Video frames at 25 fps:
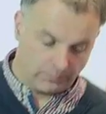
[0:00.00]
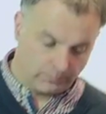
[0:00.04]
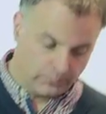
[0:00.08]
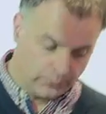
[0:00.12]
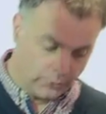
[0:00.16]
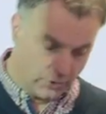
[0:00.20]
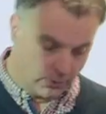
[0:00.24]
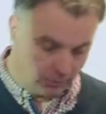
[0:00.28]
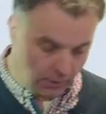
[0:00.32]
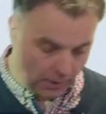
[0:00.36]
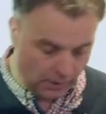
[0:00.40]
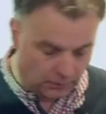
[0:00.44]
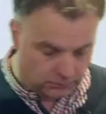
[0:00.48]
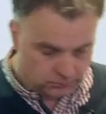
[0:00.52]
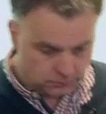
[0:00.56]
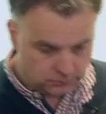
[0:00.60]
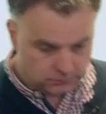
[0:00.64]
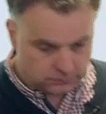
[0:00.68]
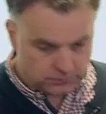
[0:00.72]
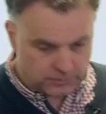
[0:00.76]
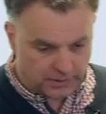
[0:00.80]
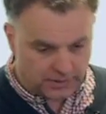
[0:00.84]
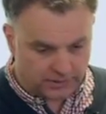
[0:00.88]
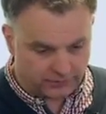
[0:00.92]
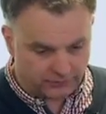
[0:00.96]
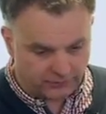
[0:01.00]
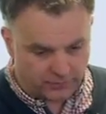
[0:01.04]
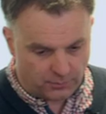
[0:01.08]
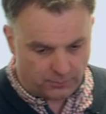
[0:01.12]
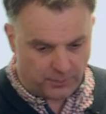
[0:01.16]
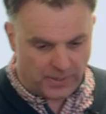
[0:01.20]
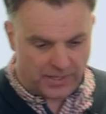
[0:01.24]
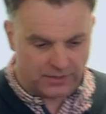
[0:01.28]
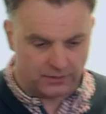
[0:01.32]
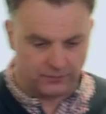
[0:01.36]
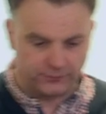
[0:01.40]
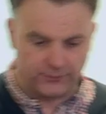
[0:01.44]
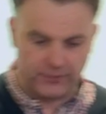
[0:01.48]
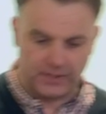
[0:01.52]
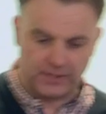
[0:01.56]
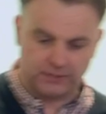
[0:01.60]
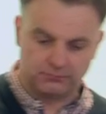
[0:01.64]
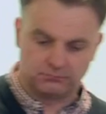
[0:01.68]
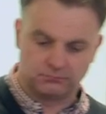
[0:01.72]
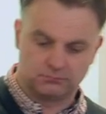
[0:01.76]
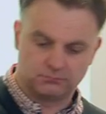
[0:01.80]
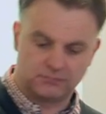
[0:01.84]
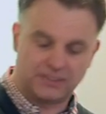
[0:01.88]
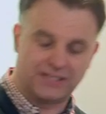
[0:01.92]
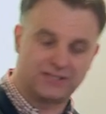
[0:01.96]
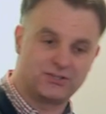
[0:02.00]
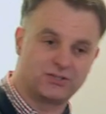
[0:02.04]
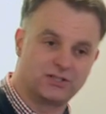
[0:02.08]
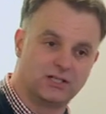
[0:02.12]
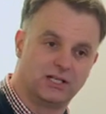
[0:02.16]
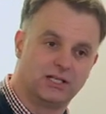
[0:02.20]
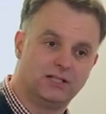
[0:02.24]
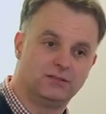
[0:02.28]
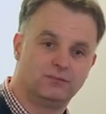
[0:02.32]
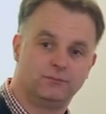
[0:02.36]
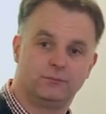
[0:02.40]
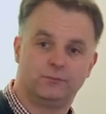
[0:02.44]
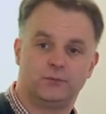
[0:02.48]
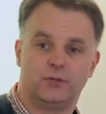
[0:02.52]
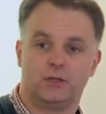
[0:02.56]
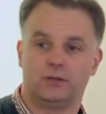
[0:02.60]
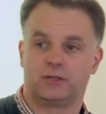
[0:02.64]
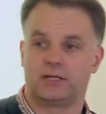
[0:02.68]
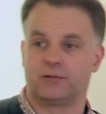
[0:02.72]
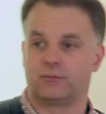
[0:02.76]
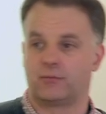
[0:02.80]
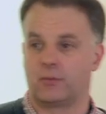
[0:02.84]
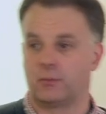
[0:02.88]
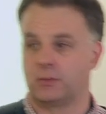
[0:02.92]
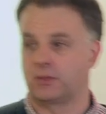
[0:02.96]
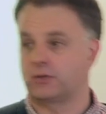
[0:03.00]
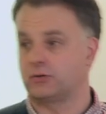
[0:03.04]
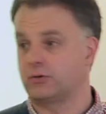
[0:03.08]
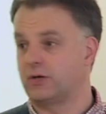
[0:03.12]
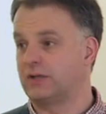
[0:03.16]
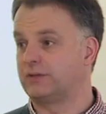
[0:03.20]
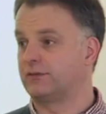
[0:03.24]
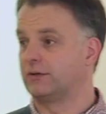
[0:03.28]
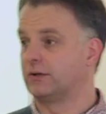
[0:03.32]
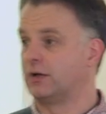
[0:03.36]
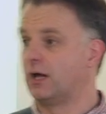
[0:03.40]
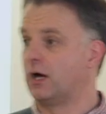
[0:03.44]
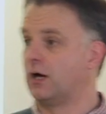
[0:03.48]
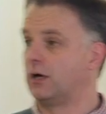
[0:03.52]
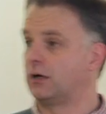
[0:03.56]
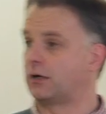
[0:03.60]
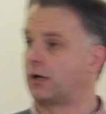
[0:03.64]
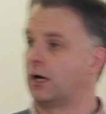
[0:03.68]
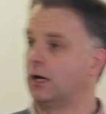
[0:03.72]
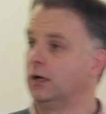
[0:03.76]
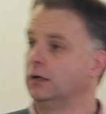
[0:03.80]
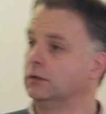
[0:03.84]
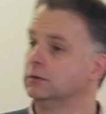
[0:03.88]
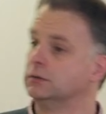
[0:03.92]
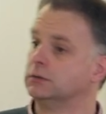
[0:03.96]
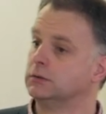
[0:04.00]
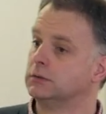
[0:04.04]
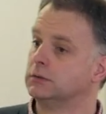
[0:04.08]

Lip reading: brewer, it's a benefit, actually, if you give them a crate of lager,